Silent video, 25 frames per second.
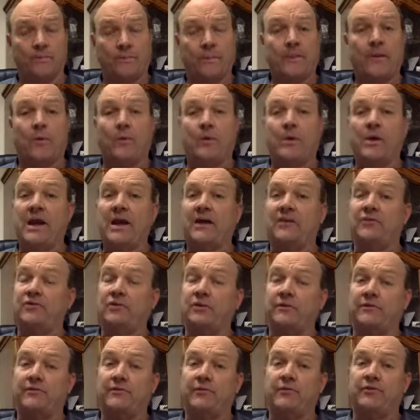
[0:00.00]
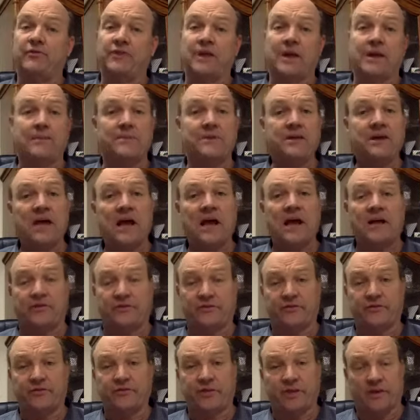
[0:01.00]
We asked our first-time
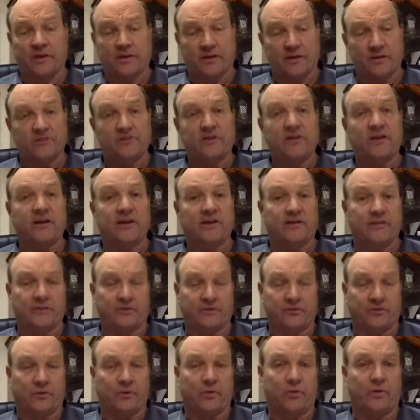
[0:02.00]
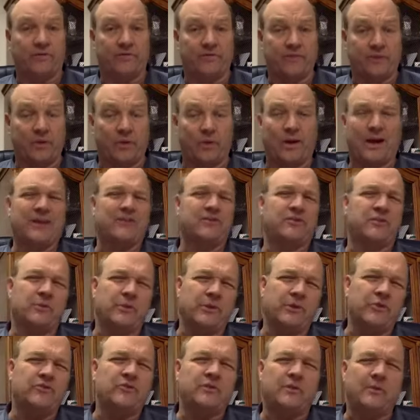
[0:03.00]
guests to give us a review. Actually,
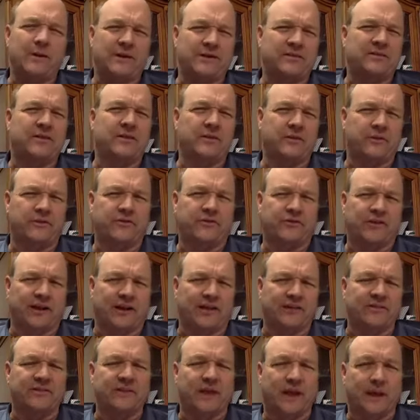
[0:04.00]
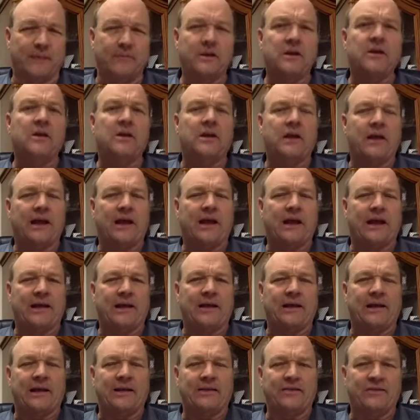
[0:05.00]
we usually wait till their second time,
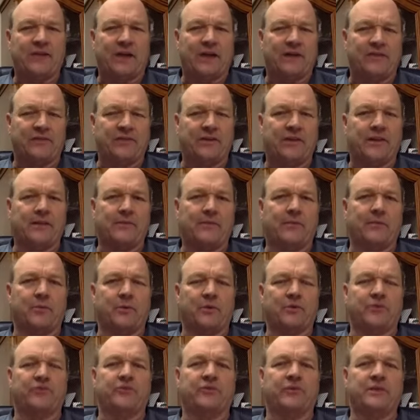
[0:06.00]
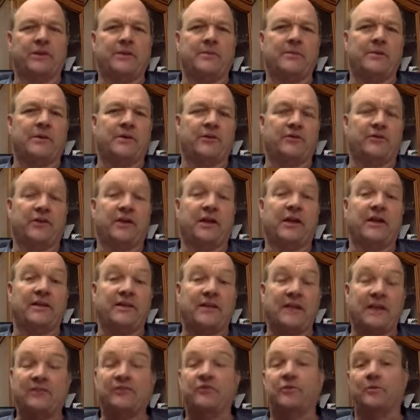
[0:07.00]
and I send them a personal email, say, hey,
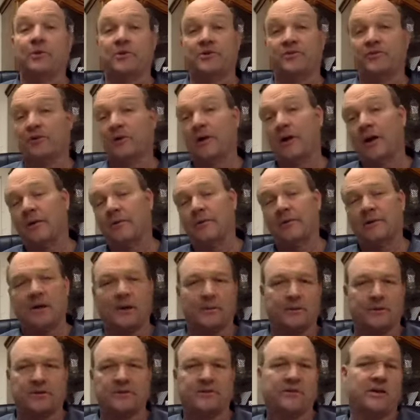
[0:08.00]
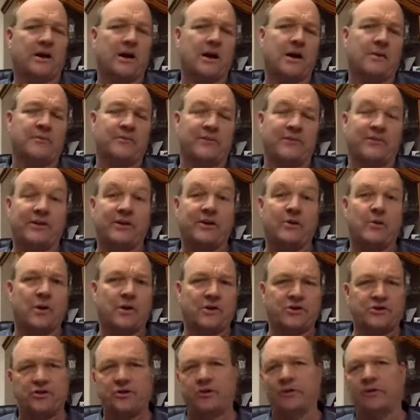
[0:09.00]
thanks so much for coming a couple of times. Do you have any
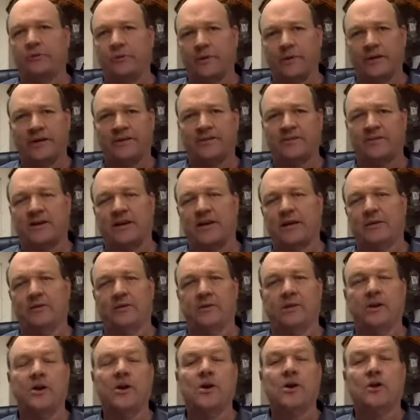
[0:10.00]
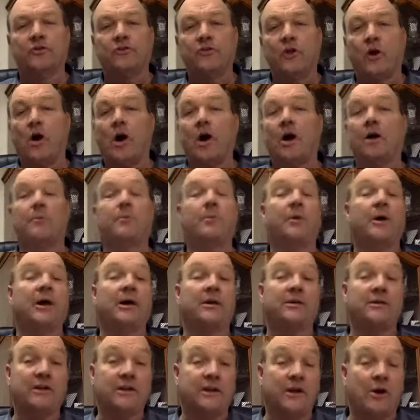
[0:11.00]
questions? We can get together and talk,
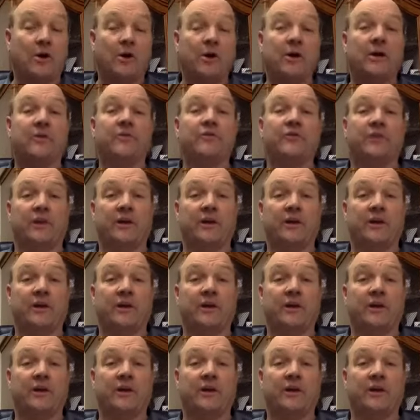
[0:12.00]
but, here's